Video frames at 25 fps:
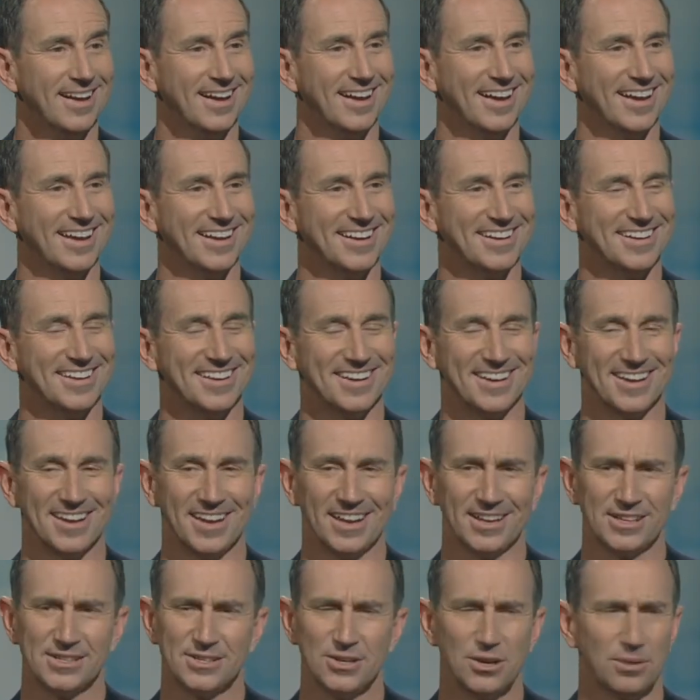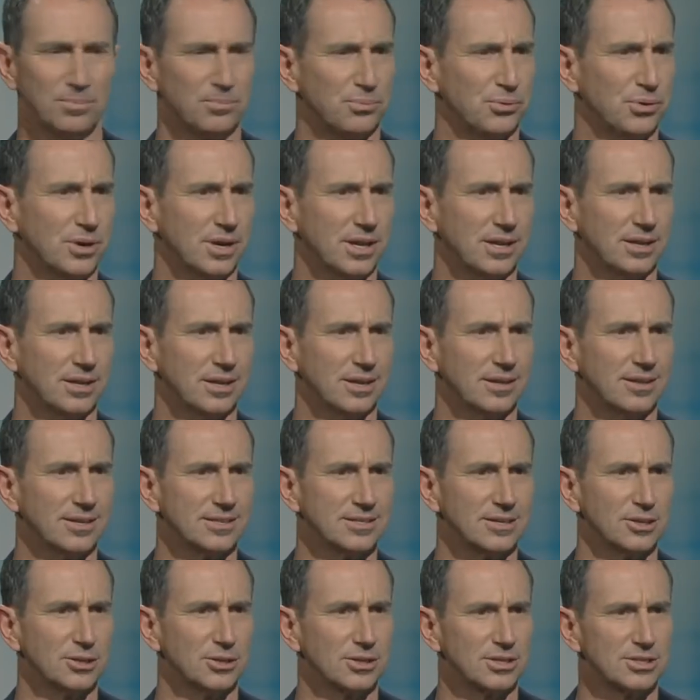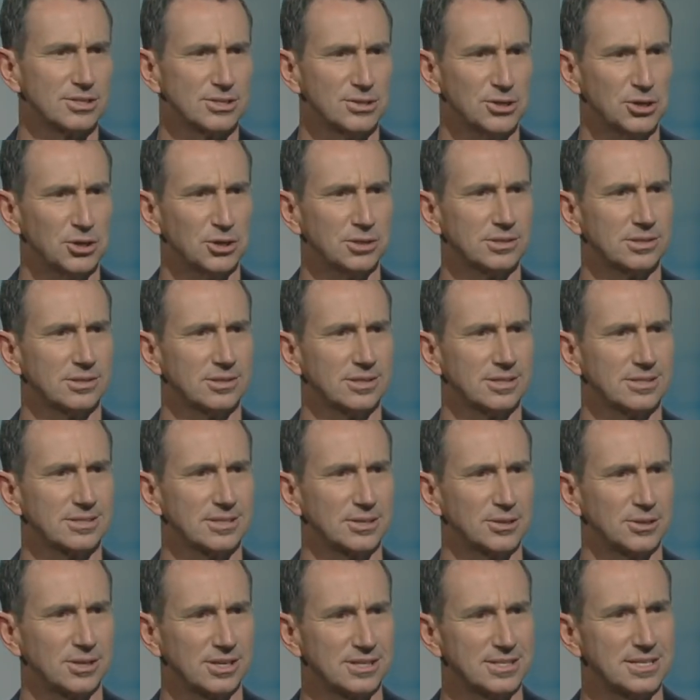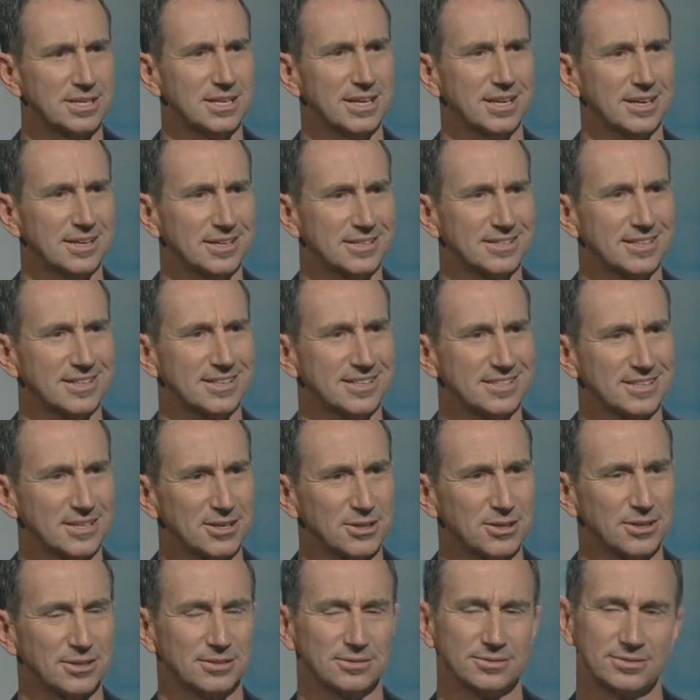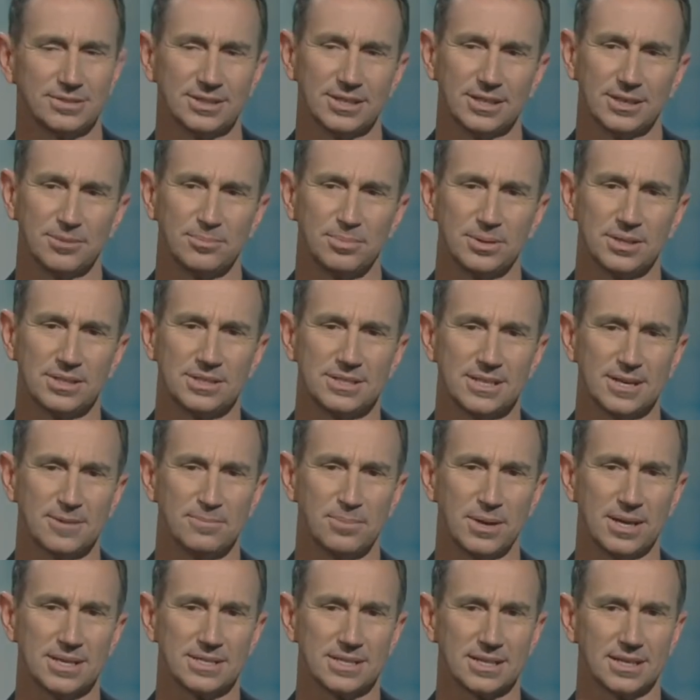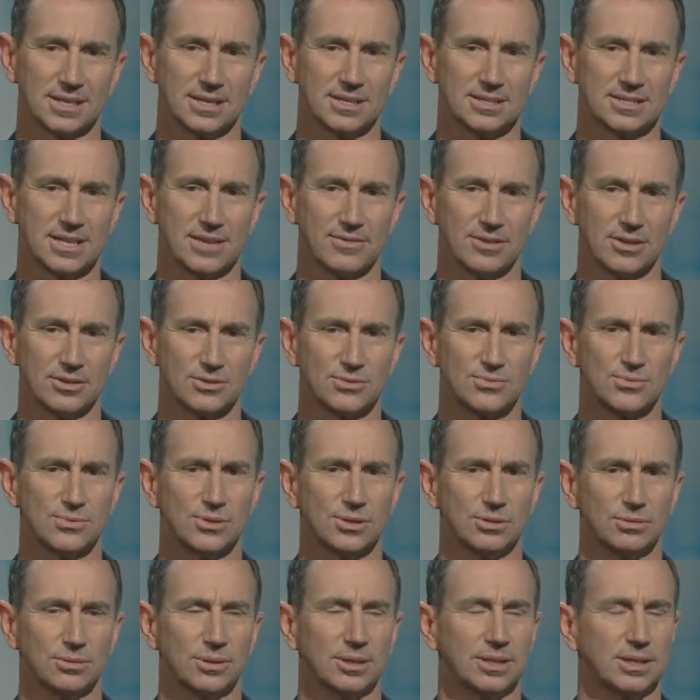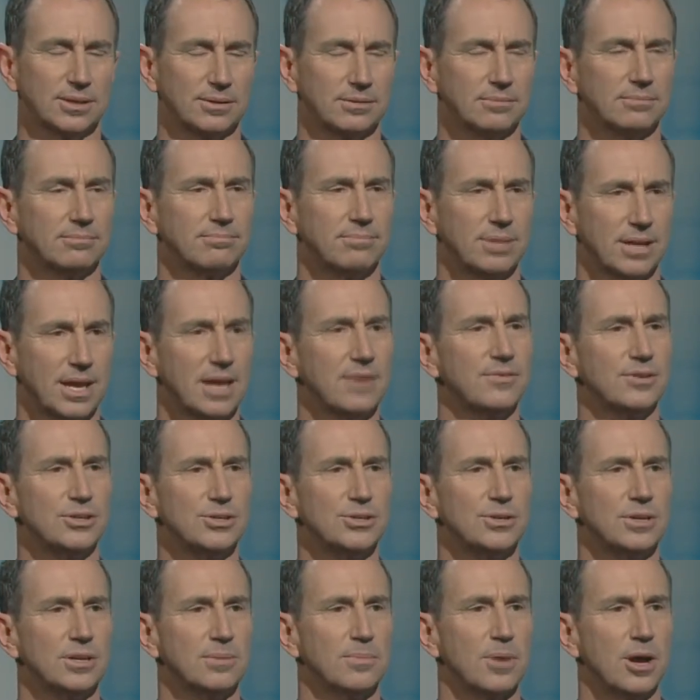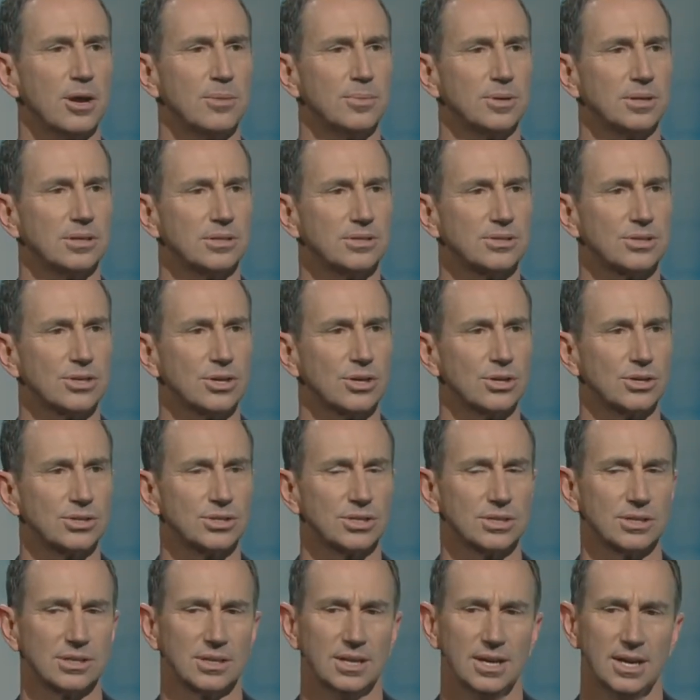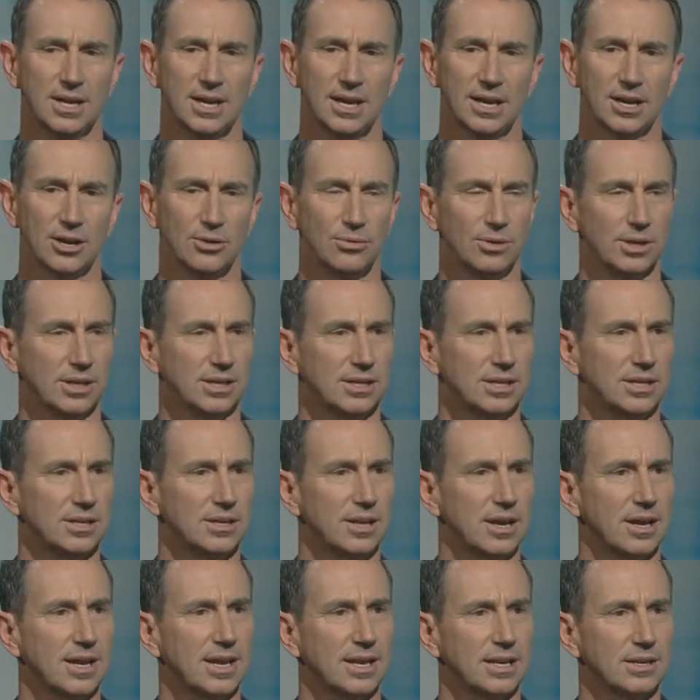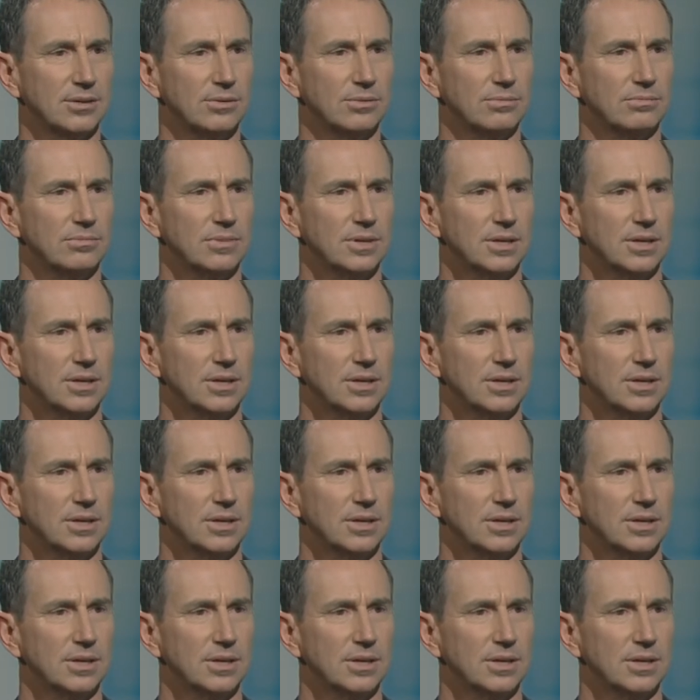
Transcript: it's not pretty. You know, there's a lot of snot and there's a lot of tears and there's a lot of, you know, but basically I was having this really, really heavy-duty moment at church, and I really didn't know how to